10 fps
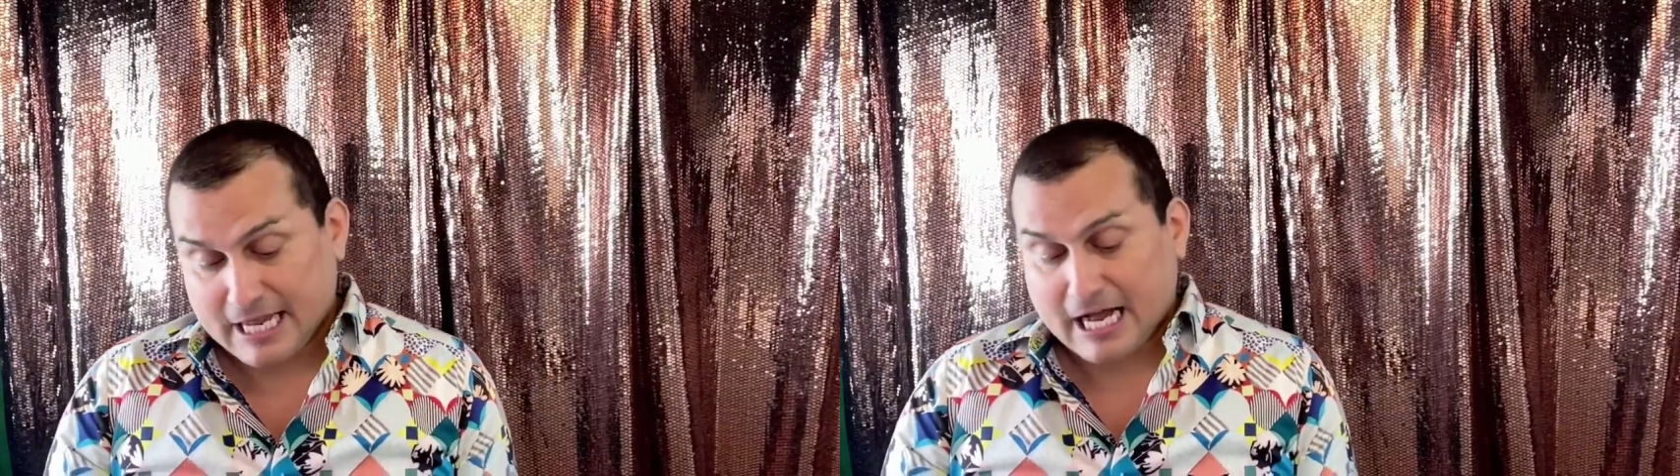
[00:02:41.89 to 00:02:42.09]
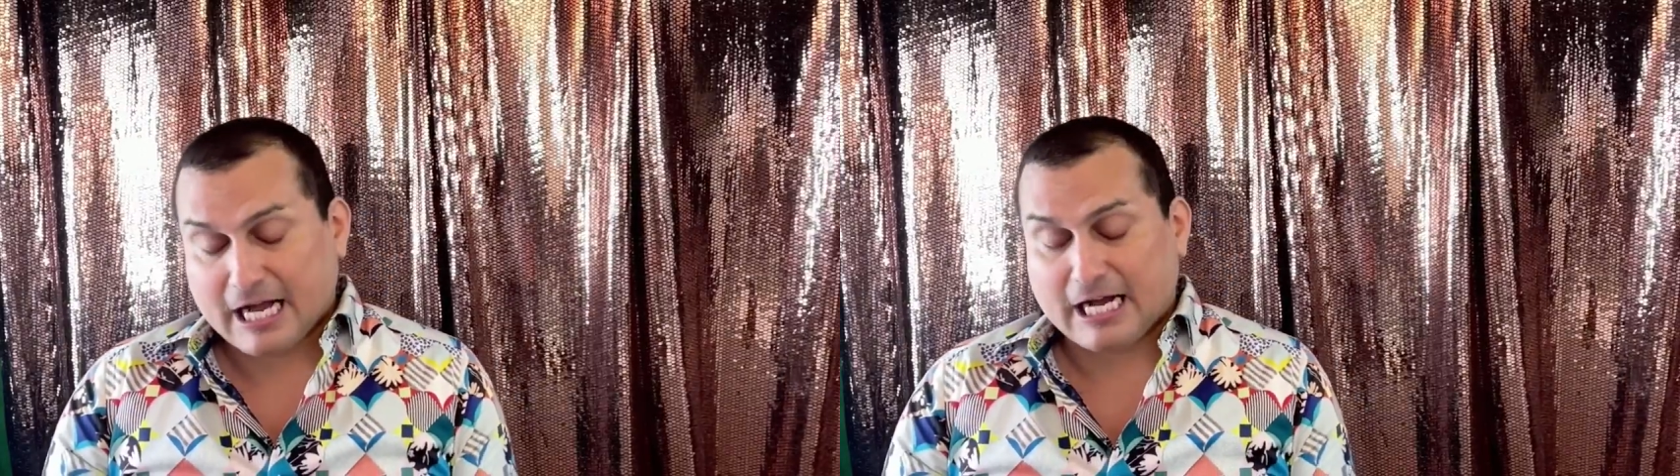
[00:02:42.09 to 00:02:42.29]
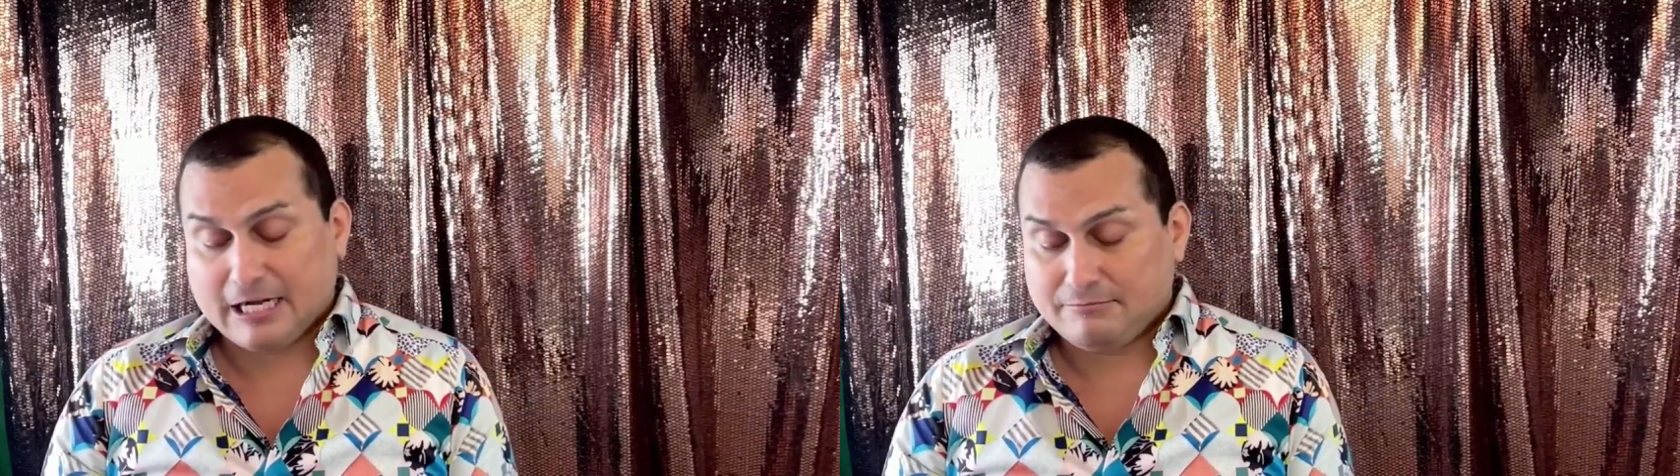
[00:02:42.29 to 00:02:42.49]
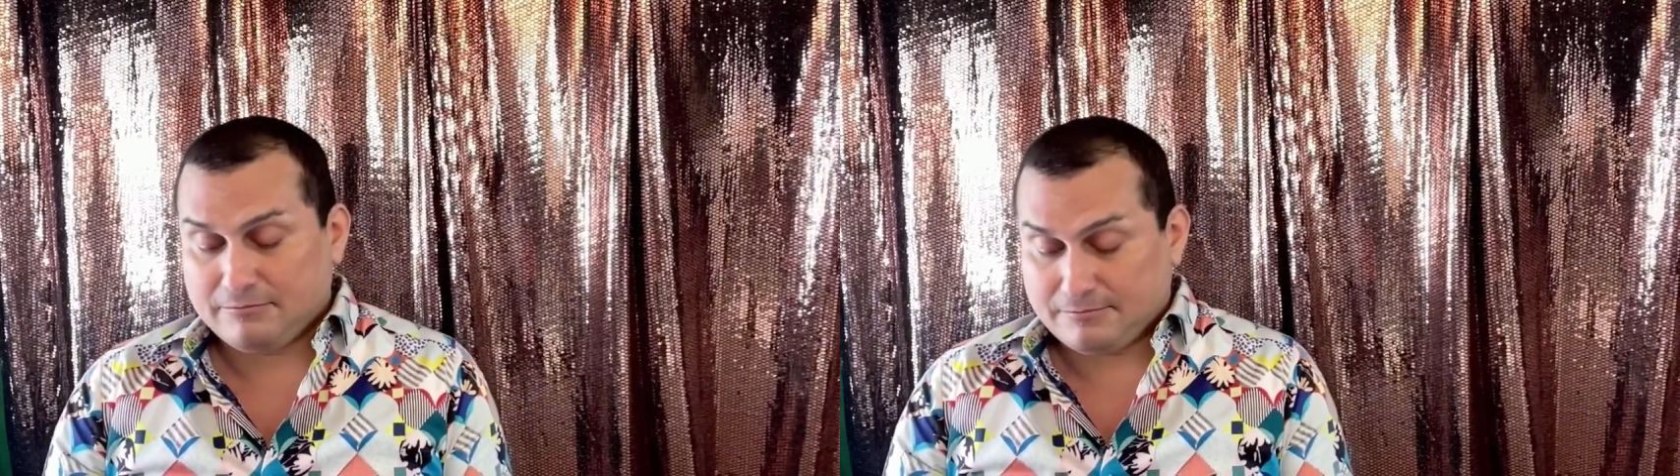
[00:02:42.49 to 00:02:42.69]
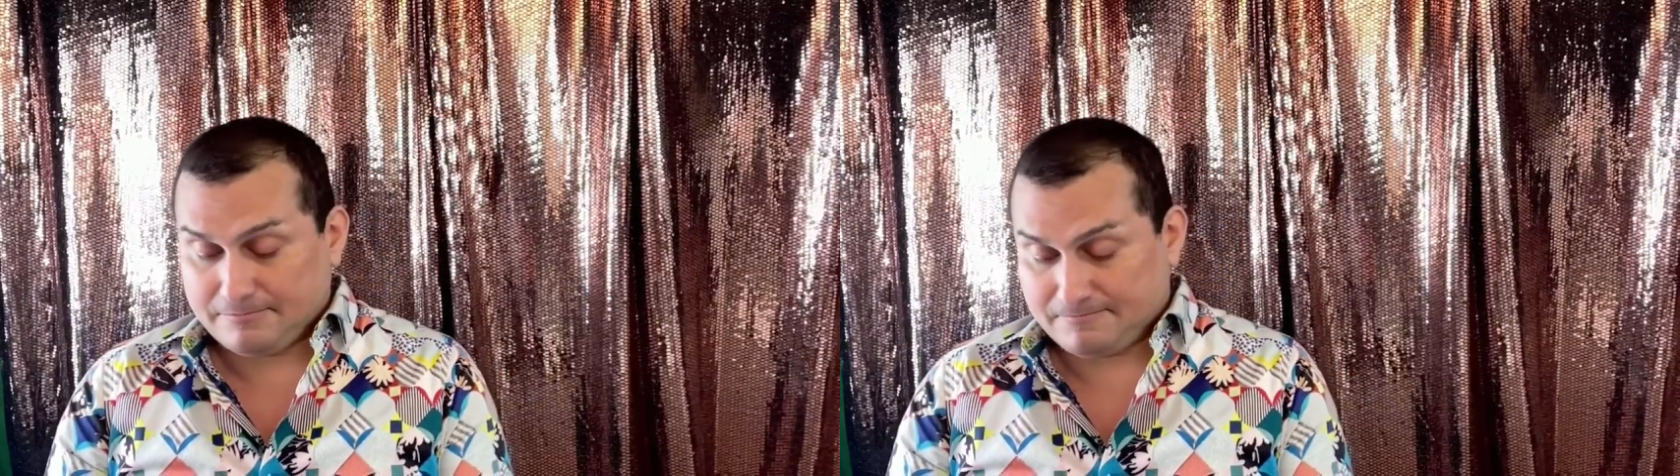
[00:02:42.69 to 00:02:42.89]

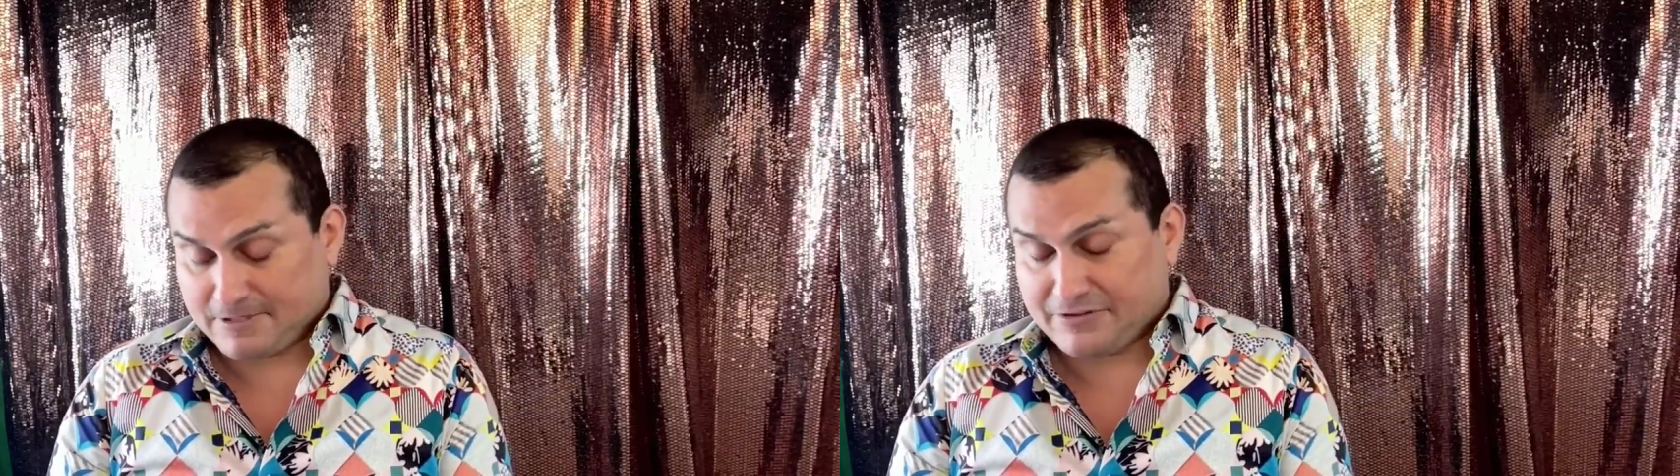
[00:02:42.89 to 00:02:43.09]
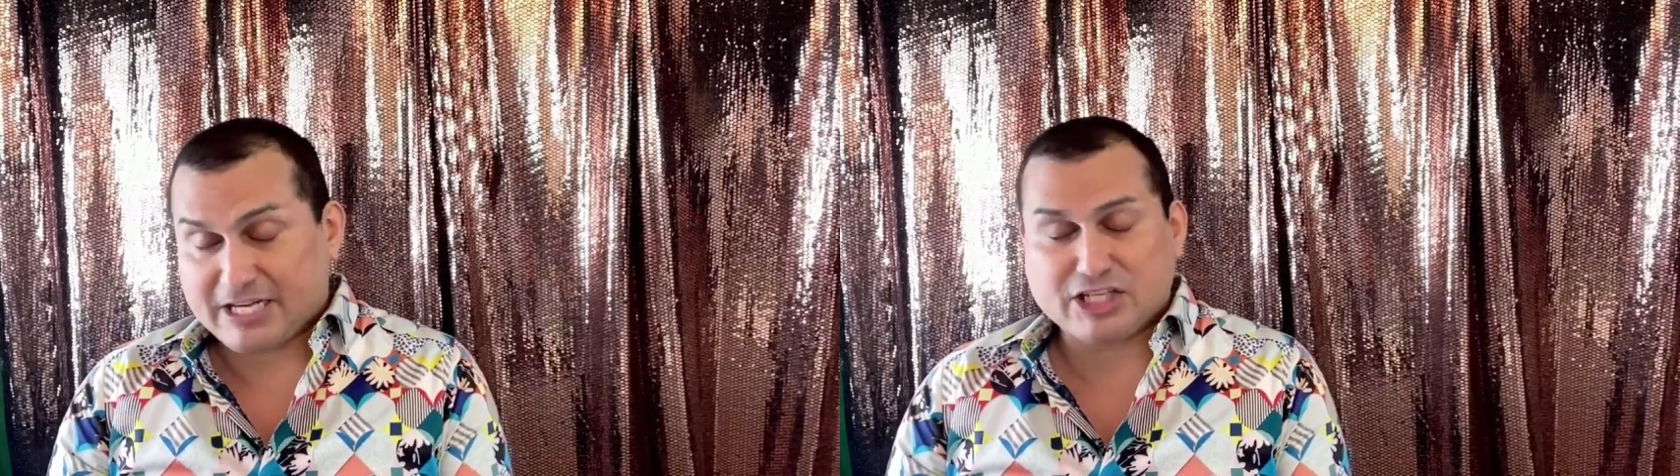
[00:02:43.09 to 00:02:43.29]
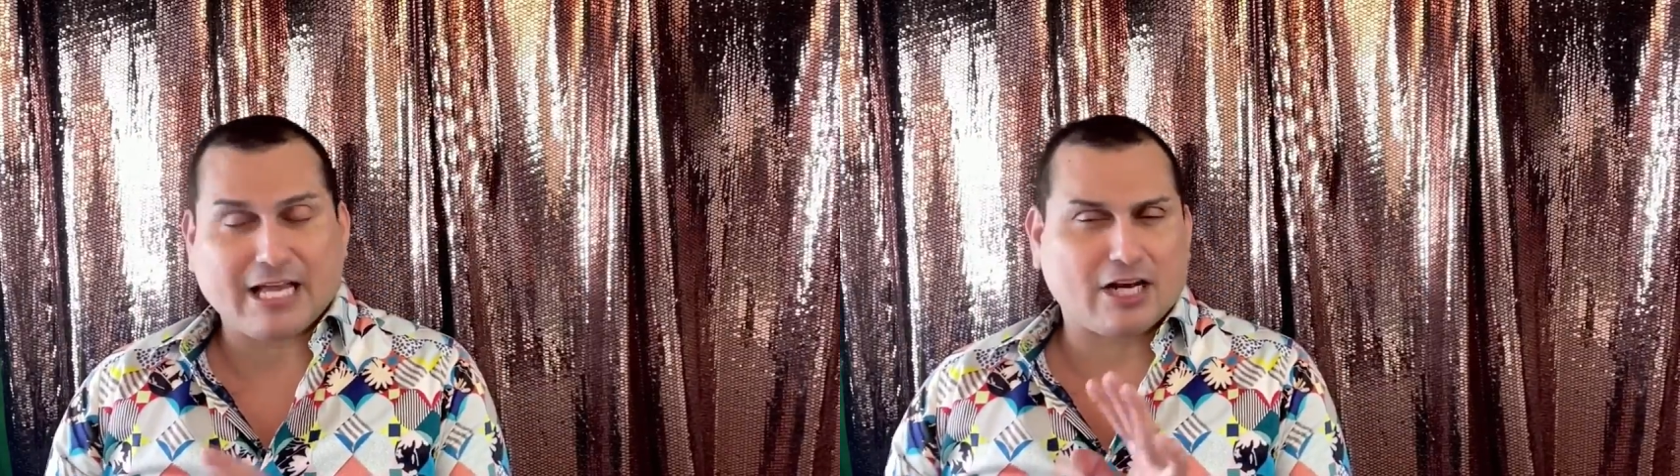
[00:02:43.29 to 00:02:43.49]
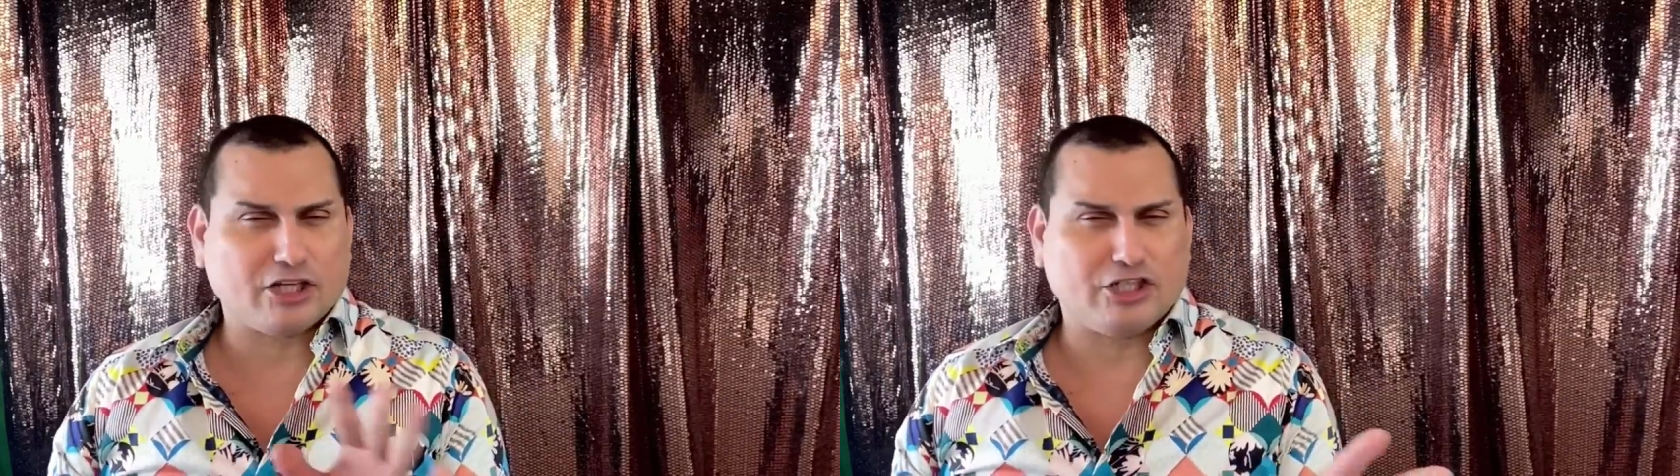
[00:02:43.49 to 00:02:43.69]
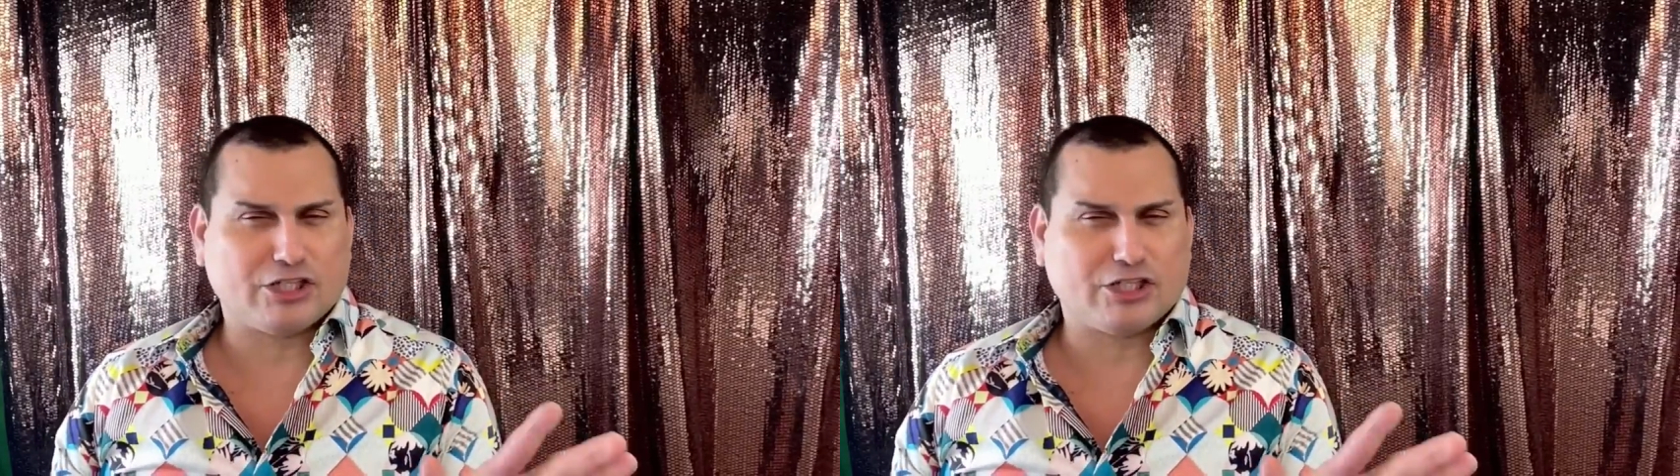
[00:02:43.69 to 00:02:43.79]
They just